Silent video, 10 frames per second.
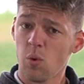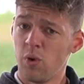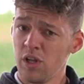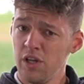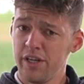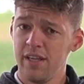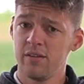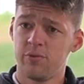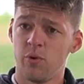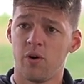We're looking
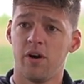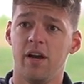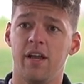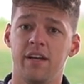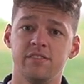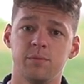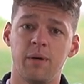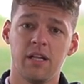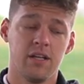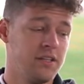for an
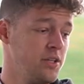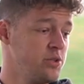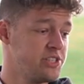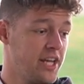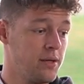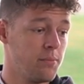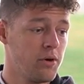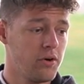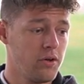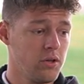Issabella new shade
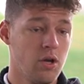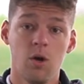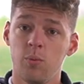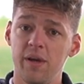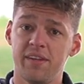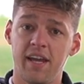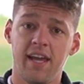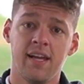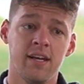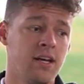Merle with
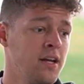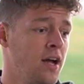tan.